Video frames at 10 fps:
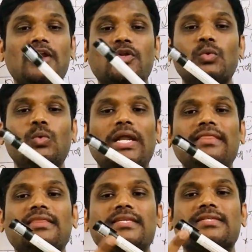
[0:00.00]
True
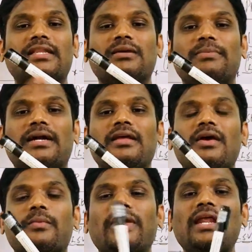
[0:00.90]
length is nothing
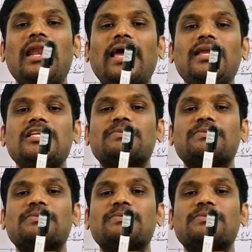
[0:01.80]
but when a line